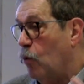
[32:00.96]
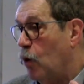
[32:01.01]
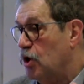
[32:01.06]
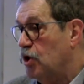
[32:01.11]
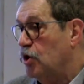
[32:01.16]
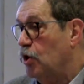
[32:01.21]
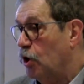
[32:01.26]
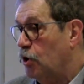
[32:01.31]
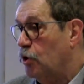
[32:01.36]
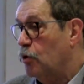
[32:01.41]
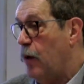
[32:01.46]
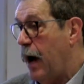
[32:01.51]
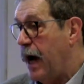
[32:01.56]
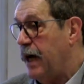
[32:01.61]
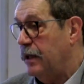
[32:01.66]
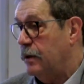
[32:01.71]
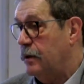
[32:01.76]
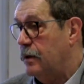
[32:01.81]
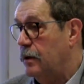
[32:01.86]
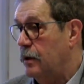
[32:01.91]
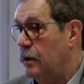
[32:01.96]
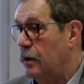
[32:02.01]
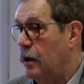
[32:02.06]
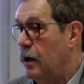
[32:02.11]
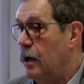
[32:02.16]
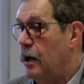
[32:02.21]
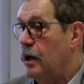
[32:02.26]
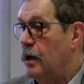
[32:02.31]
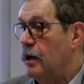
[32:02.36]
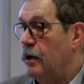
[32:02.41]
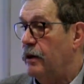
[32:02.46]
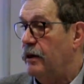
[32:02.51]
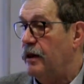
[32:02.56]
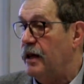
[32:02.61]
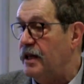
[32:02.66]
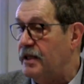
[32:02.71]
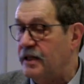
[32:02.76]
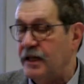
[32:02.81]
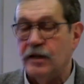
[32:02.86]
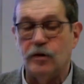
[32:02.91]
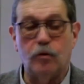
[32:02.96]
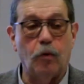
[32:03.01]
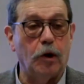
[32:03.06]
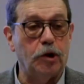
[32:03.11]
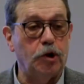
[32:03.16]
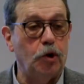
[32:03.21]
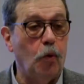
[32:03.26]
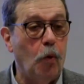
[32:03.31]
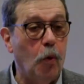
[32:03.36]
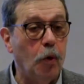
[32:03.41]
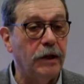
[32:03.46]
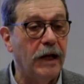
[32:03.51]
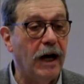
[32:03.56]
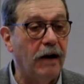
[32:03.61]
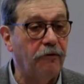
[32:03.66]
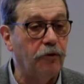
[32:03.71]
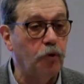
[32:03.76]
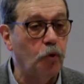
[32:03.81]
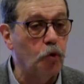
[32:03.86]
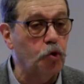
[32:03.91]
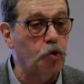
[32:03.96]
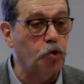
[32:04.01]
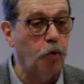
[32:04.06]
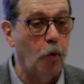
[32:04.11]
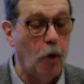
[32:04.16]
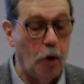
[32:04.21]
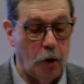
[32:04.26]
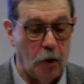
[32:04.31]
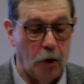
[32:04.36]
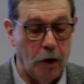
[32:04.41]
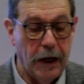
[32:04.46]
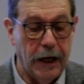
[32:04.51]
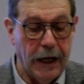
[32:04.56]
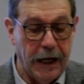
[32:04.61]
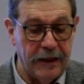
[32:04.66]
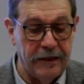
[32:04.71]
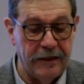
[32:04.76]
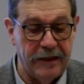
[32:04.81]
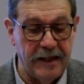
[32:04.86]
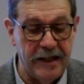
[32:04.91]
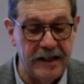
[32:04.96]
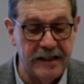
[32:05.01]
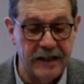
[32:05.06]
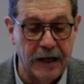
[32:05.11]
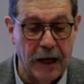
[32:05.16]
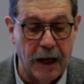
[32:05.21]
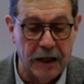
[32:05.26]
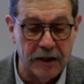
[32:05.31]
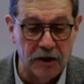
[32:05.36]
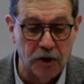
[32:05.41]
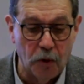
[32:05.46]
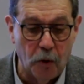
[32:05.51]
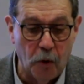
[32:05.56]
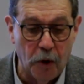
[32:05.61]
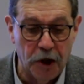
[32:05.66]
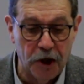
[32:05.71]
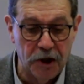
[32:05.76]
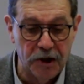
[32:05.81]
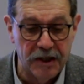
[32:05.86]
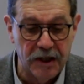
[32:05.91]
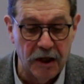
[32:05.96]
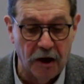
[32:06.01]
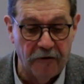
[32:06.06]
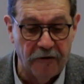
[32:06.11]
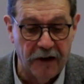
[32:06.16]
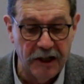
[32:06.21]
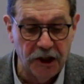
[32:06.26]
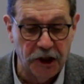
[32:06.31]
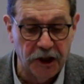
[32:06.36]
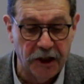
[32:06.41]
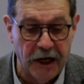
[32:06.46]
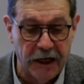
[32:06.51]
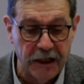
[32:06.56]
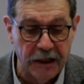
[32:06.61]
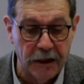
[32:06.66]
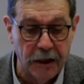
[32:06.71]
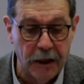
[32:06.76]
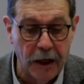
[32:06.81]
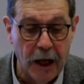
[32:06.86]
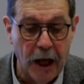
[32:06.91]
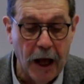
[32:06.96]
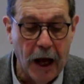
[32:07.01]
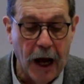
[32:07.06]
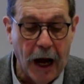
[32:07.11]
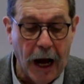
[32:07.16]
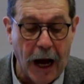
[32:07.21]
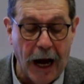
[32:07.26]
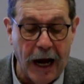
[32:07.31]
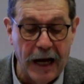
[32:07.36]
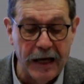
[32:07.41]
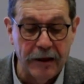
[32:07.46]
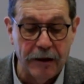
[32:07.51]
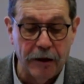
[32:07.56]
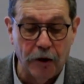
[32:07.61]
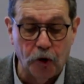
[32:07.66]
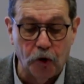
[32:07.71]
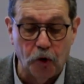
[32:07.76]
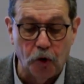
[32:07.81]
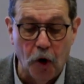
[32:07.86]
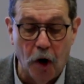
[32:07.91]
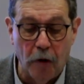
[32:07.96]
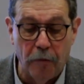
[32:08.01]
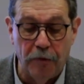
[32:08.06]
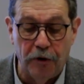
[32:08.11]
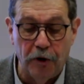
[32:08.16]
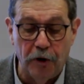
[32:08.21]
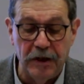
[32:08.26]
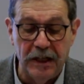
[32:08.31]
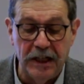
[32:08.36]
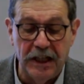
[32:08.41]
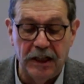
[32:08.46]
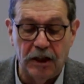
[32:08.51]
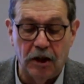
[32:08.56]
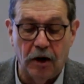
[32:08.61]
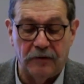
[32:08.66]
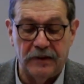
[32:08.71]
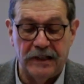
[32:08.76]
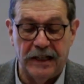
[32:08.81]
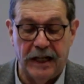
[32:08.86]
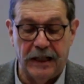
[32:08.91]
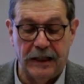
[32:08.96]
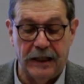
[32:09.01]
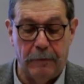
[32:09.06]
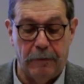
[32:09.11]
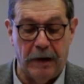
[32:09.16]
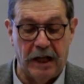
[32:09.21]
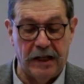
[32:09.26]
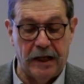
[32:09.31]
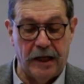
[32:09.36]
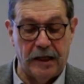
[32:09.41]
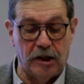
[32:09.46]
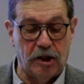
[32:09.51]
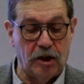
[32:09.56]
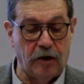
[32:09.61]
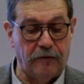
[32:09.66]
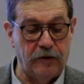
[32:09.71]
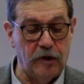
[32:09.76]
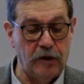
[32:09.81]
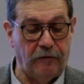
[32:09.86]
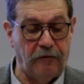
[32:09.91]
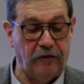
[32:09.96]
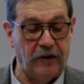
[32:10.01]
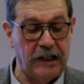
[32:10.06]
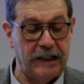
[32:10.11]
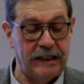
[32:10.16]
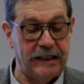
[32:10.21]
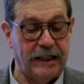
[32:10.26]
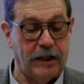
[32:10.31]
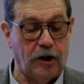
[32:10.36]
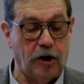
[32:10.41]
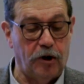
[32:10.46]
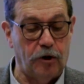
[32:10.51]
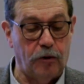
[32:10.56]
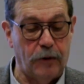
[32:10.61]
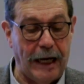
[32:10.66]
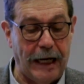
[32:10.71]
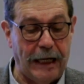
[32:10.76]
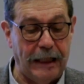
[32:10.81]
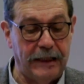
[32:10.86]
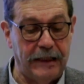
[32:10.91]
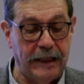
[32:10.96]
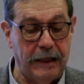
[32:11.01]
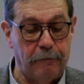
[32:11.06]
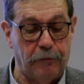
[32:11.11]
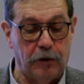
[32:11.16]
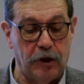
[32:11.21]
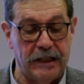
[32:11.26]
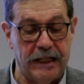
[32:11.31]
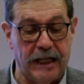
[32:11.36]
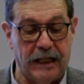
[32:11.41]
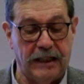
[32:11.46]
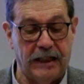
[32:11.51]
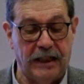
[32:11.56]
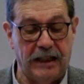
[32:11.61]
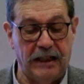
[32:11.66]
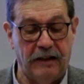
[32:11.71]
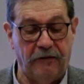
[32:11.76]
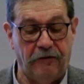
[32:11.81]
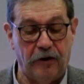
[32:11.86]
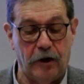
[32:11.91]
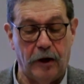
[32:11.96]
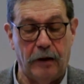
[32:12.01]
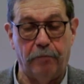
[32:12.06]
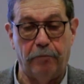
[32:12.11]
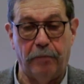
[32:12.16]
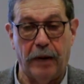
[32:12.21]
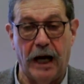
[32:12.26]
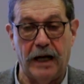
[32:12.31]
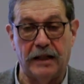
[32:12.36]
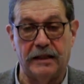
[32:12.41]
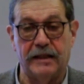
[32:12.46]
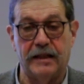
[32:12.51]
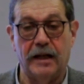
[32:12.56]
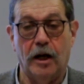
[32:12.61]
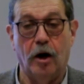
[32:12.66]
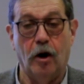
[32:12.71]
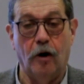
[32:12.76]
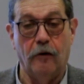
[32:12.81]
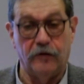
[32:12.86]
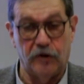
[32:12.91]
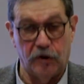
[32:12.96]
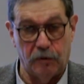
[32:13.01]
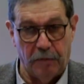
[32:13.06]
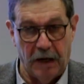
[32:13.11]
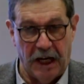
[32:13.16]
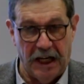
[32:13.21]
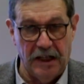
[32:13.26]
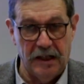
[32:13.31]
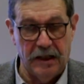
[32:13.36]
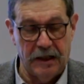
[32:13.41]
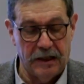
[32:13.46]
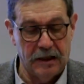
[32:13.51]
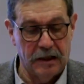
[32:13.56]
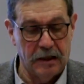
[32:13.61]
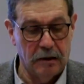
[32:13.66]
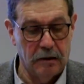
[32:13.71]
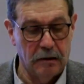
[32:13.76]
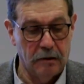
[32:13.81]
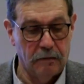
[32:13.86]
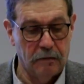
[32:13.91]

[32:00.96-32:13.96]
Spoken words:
was not right, this is what you would have to swallow. And these are the words of Einstein. Either drop the need of the independence of the physical reality present in different parts of space,